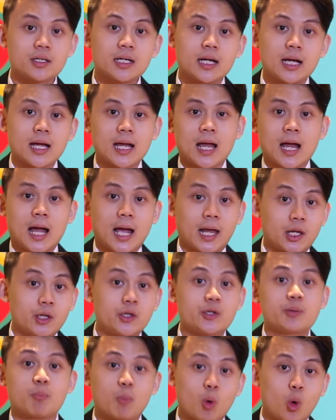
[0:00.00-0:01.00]
Here,
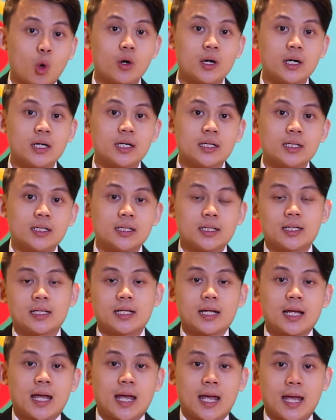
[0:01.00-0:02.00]
I learn more,
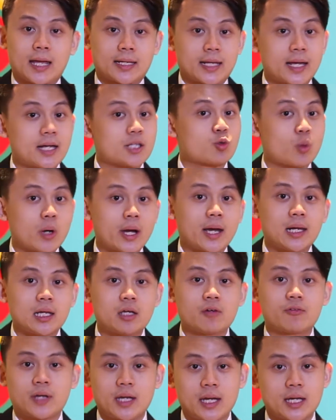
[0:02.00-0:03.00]
and that is why I
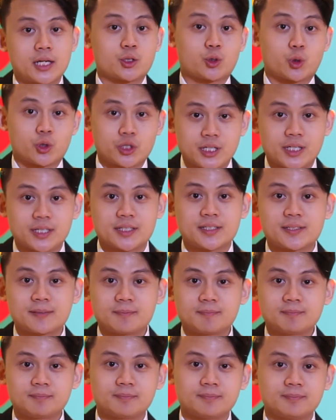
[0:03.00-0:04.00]
love Kay &
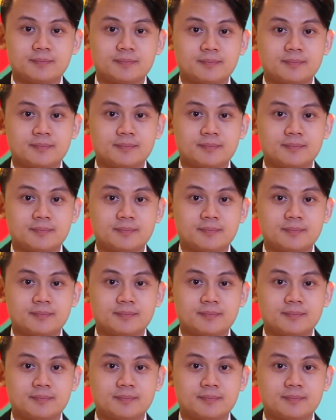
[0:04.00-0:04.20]
Associates.